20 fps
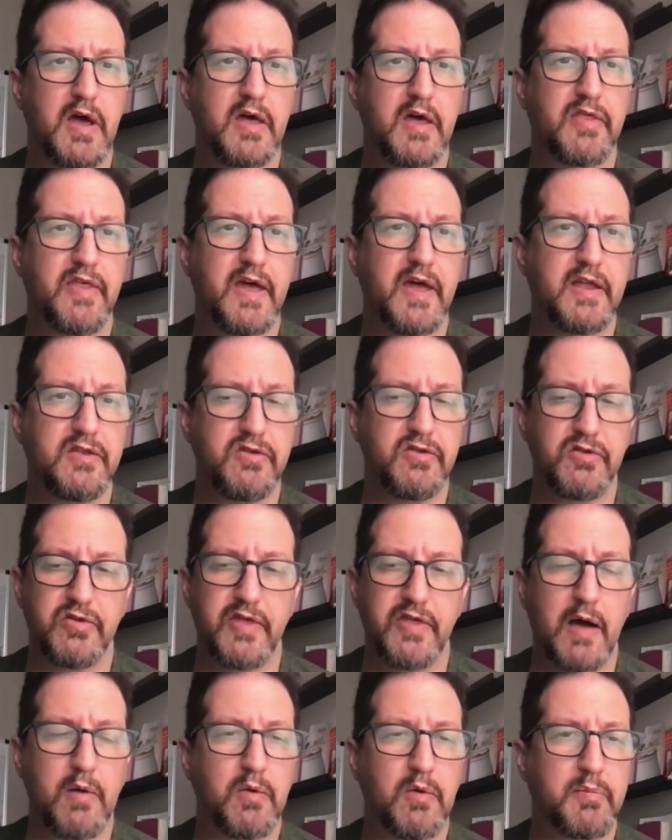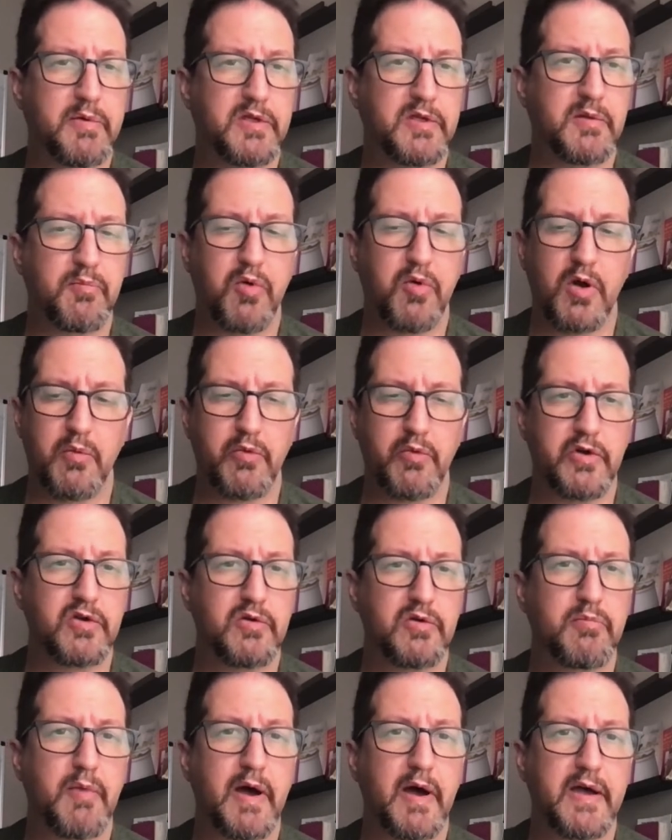then that would be the point where you
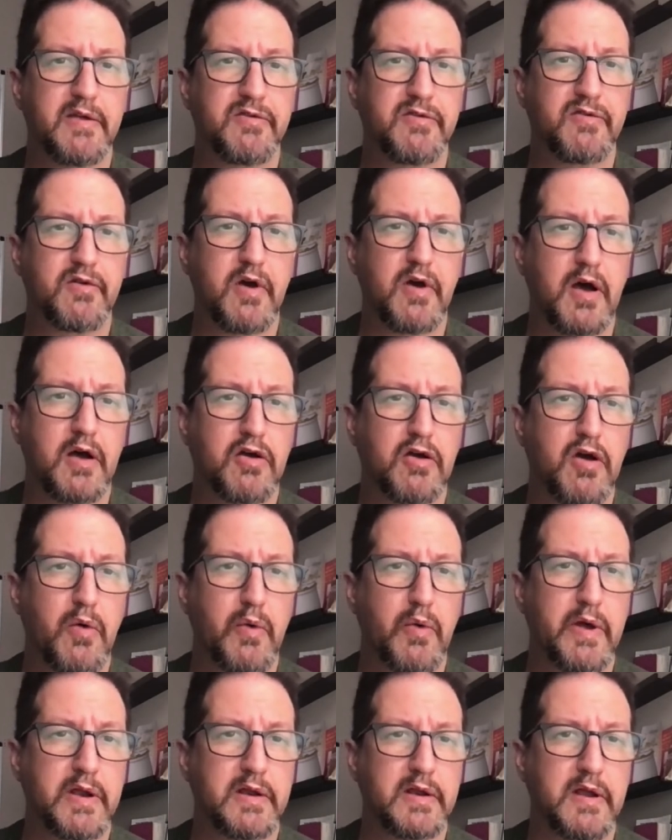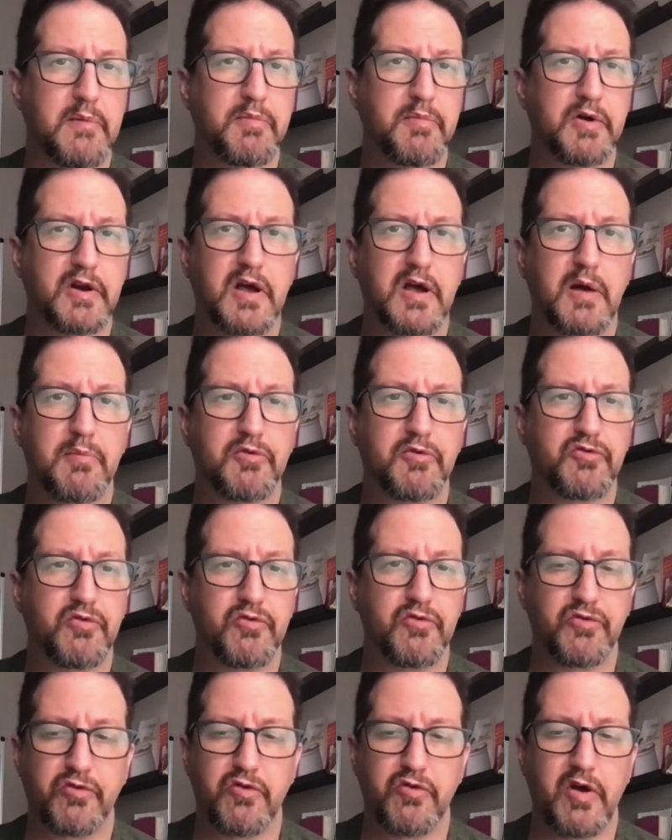might go in and put a couple
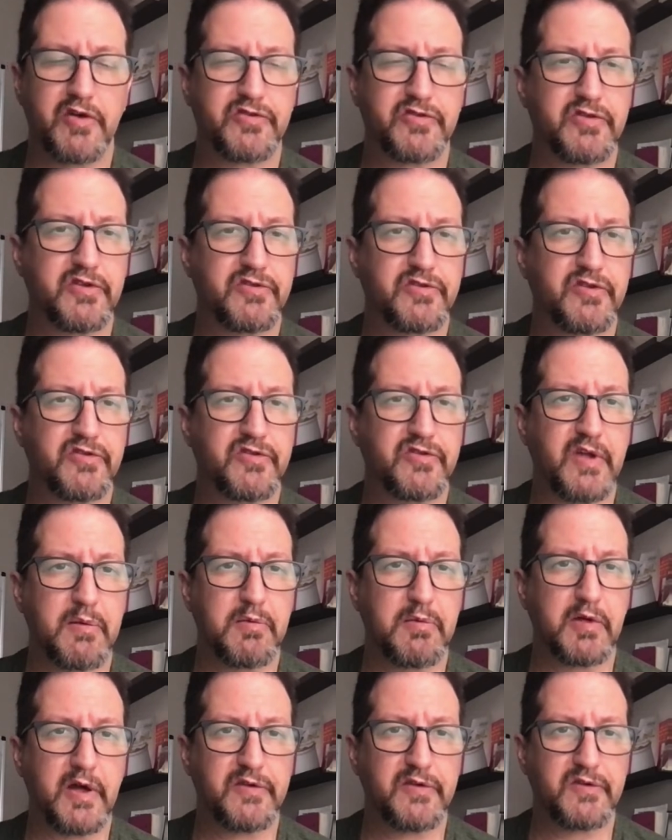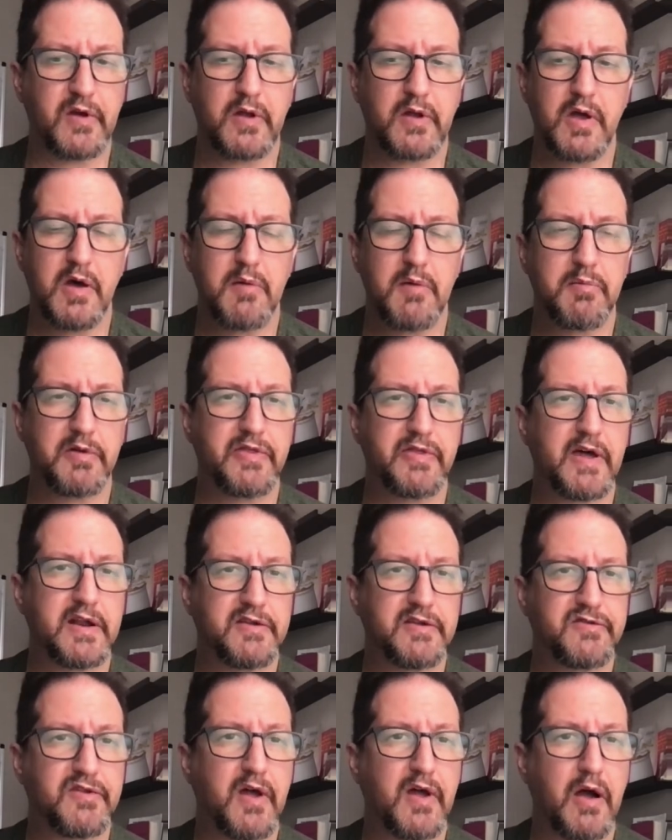screws across this to stabilize it, but that
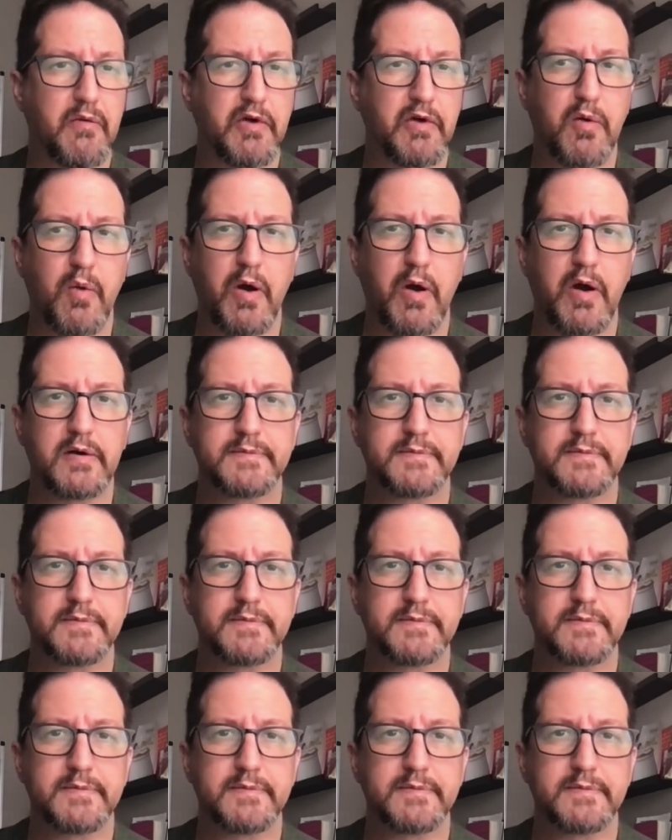is not required.